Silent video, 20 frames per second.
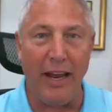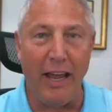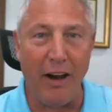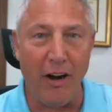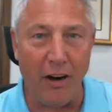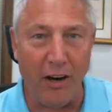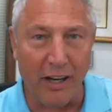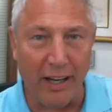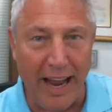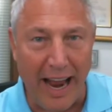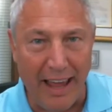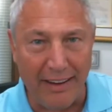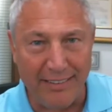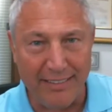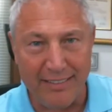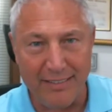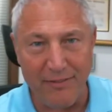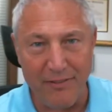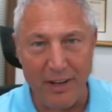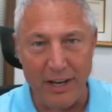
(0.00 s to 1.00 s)
In our
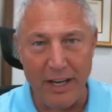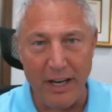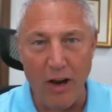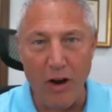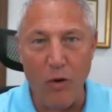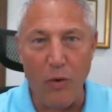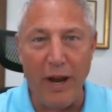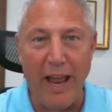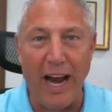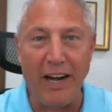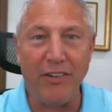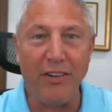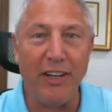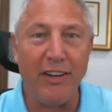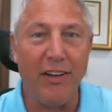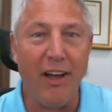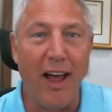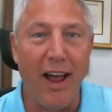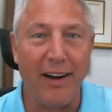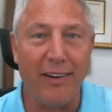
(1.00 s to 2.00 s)
last video, we
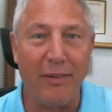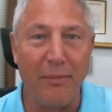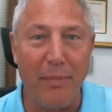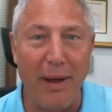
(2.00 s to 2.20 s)
actually talked